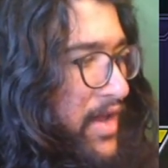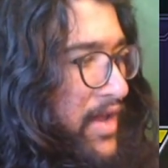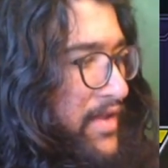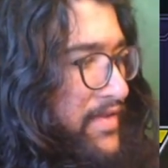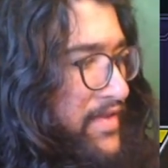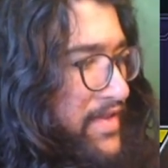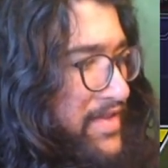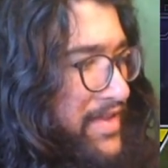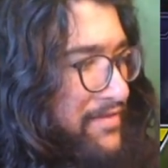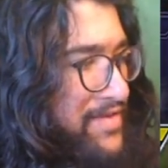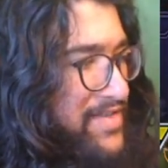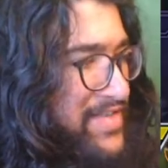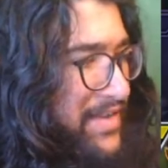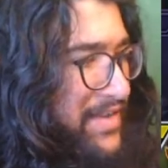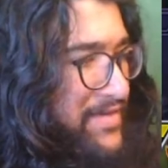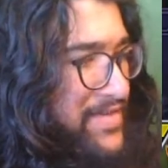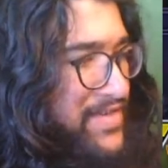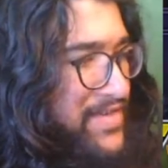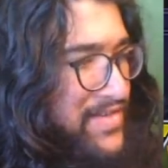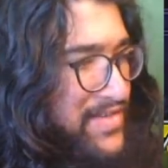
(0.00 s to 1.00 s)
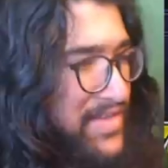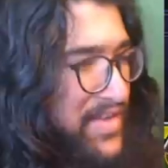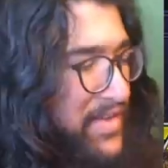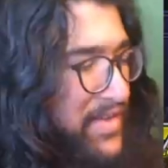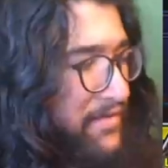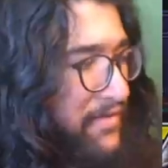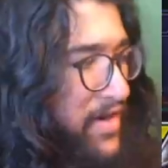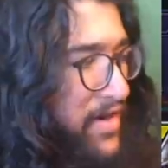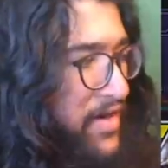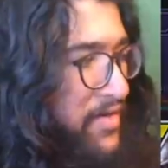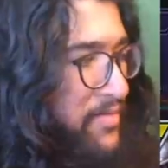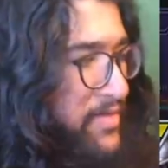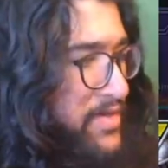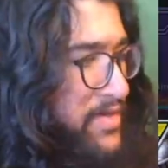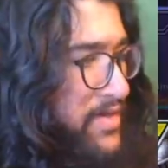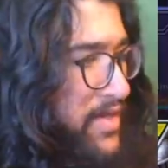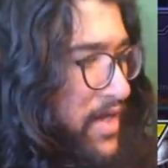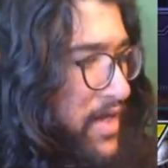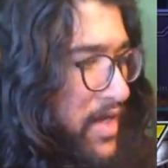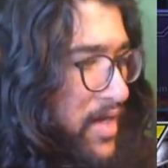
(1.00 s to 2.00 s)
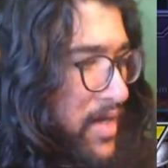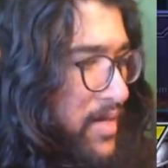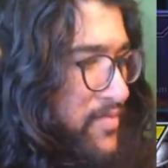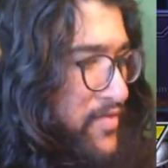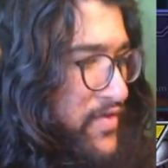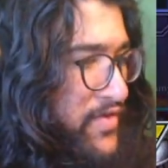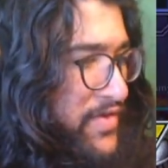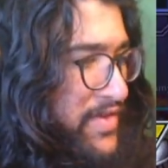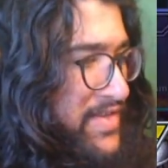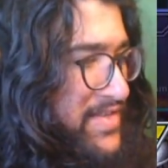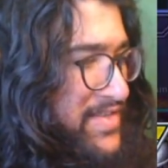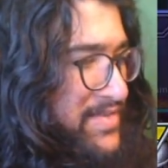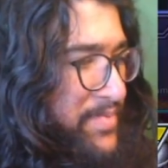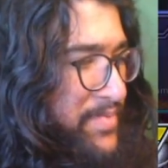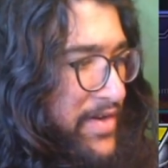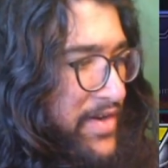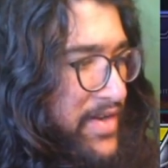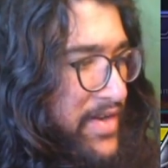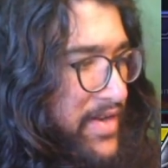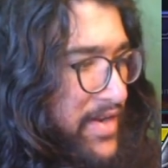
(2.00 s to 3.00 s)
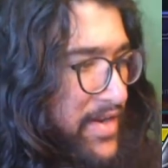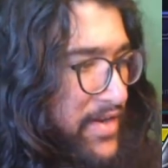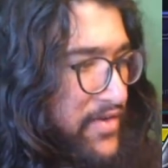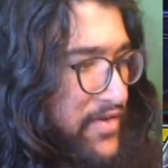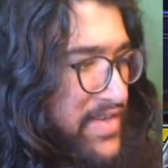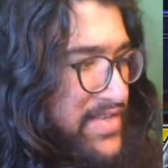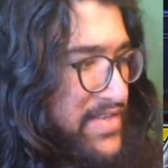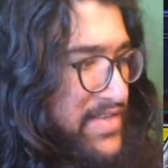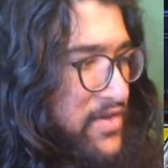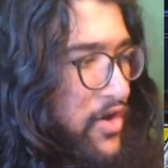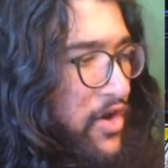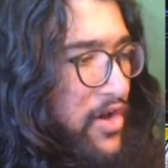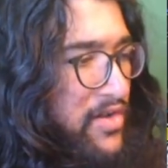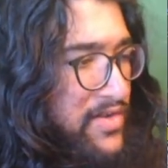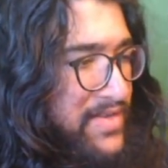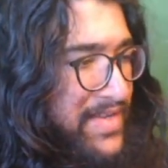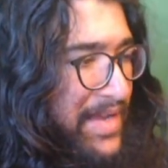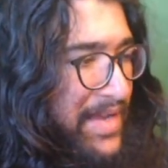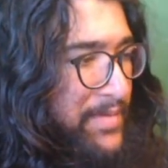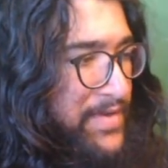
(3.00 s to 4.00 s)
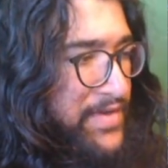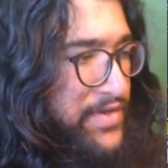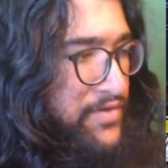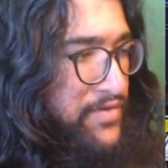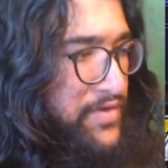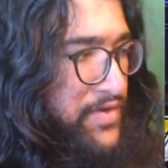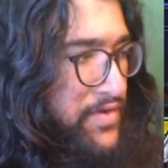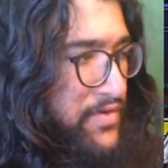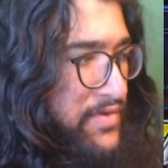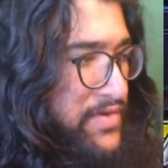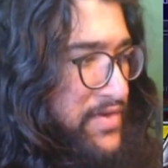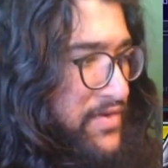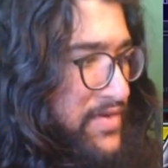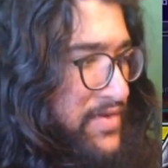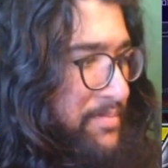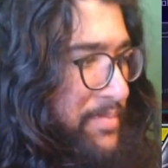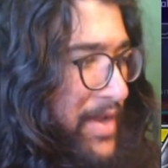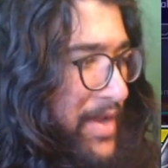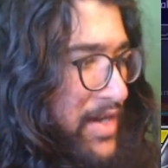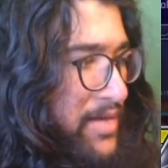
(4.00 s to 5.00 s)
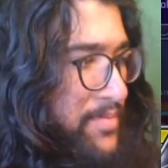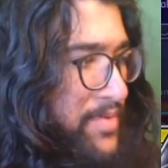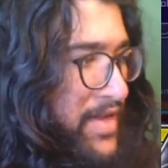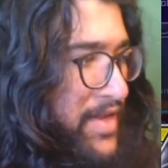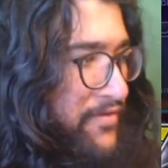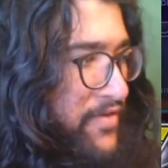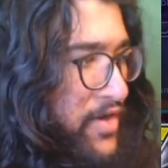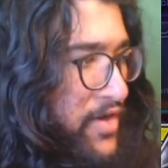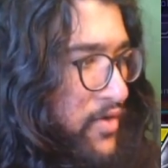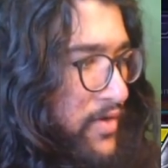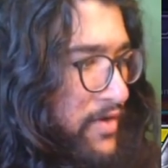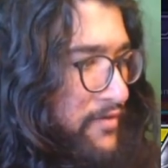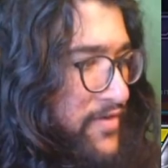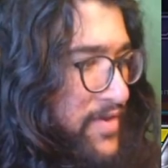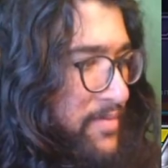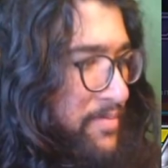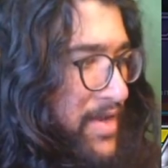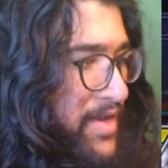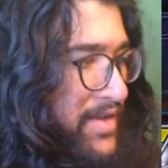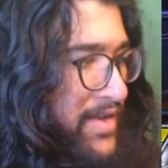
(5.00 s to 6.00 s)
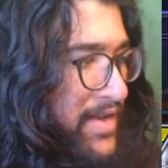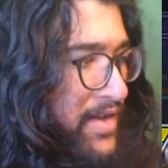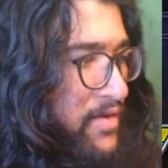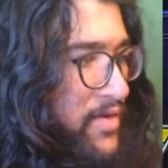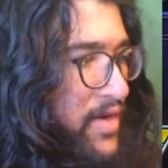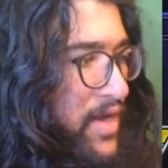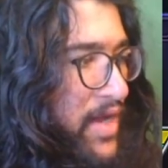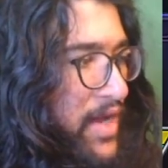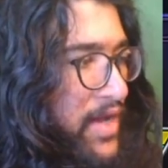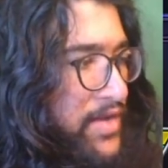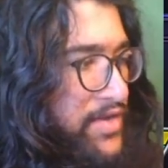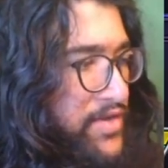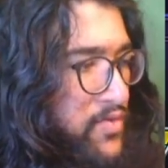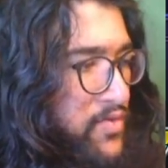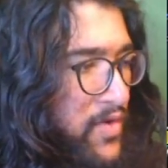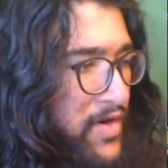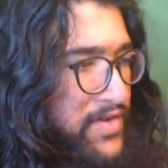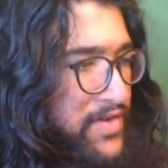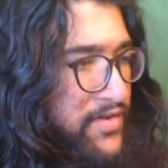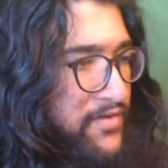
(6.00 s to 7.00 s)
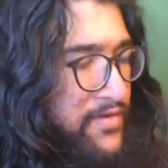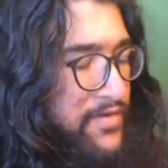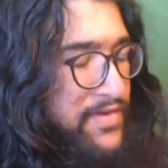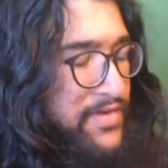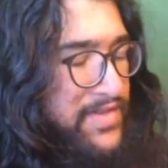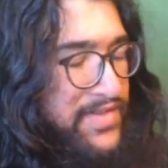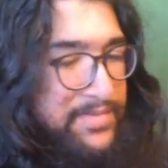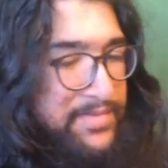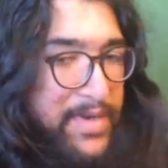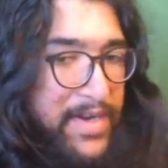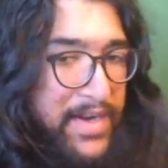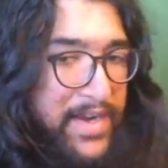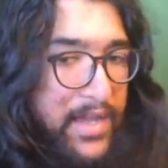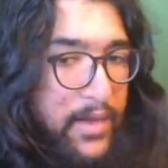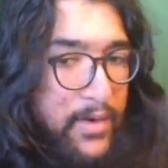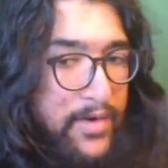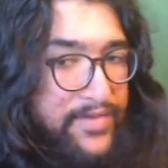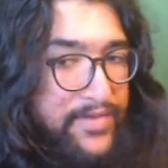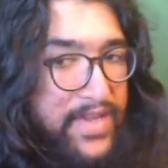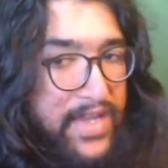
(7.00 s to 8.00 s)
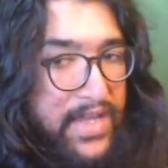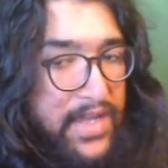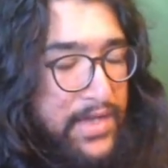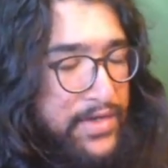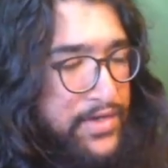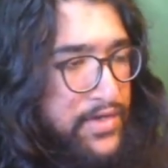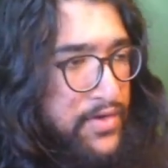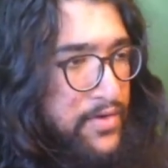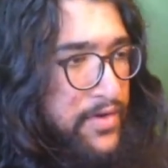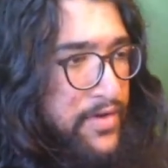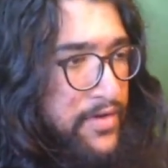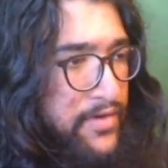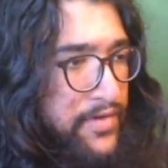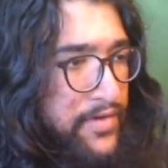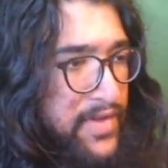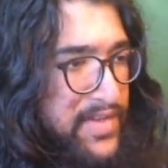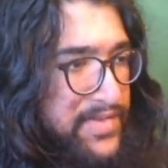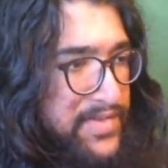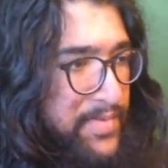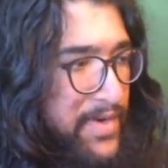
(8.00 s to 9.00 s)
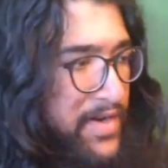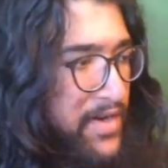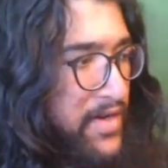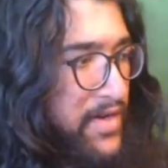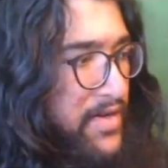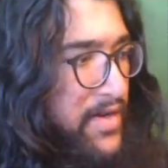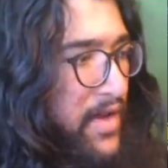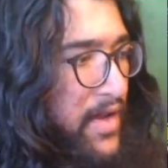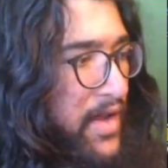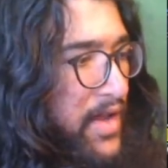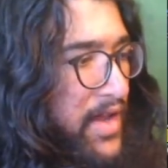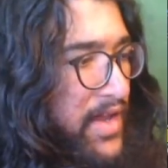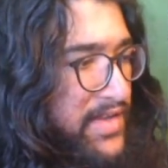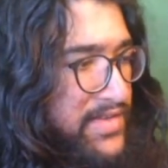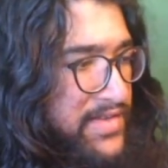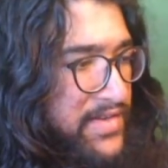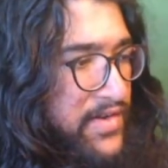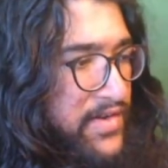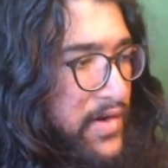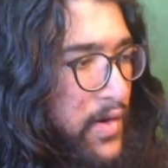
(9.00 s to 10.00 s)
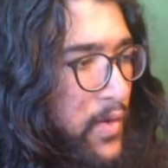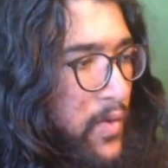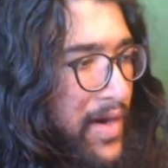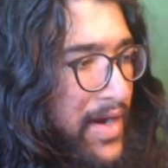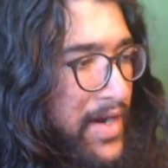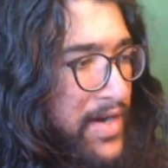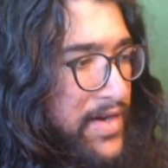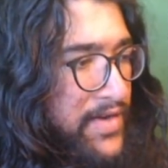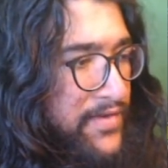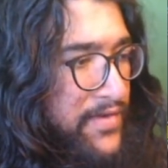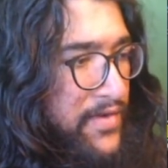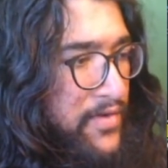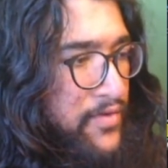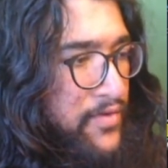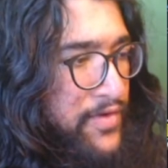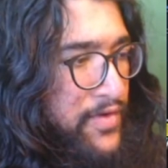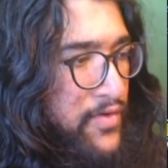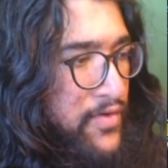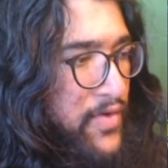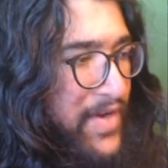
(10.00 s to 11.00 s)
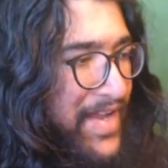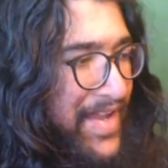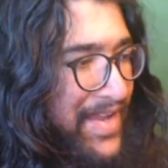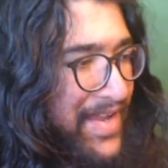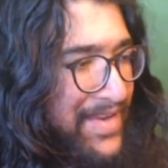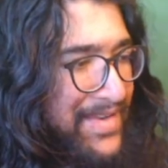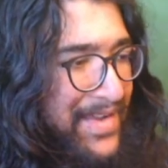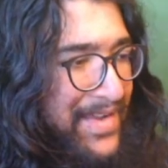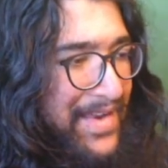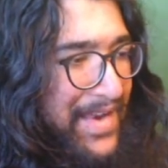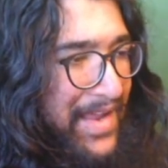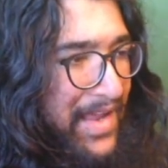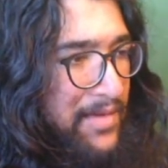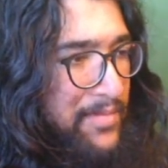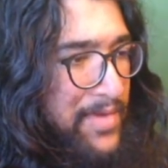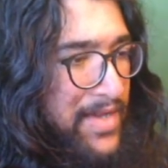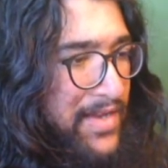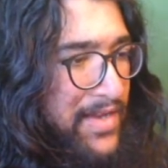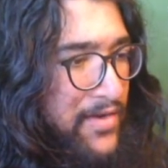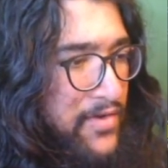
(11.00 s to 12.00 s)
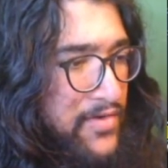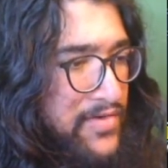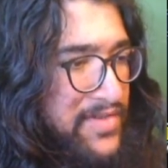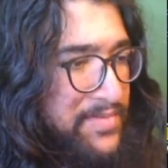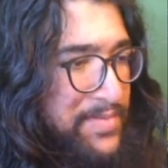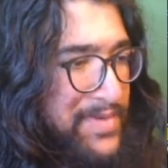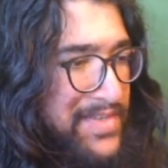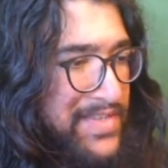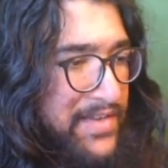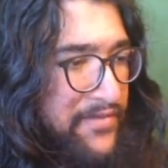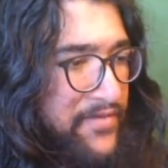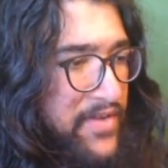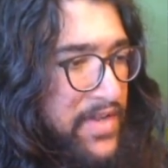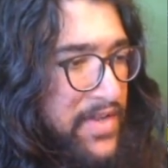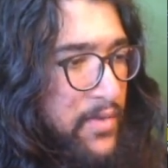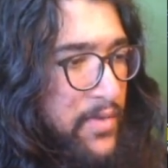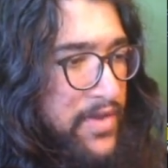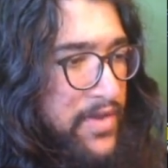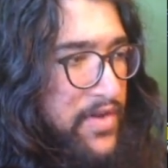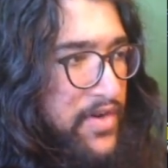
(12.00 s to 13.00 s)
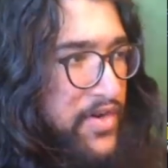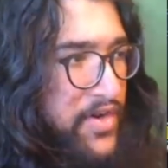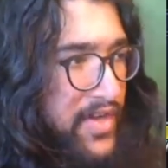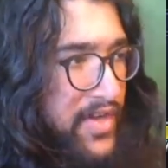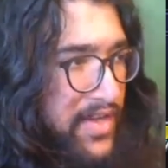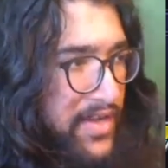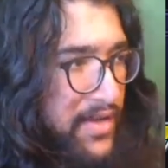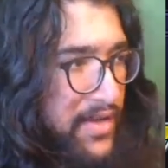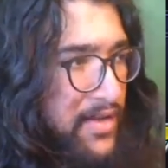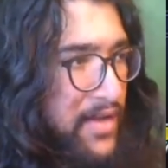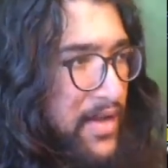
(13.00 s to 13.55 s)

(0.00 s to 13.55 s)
The level 7s are slightly variable. Ruthless Spirit increases all damage you do, so debatably if you're going for the Pin Down, you want the Ruthless Spirit. However, the issue with Ruthless Spirit is it requires you to hit an enemy hero specifically with your E.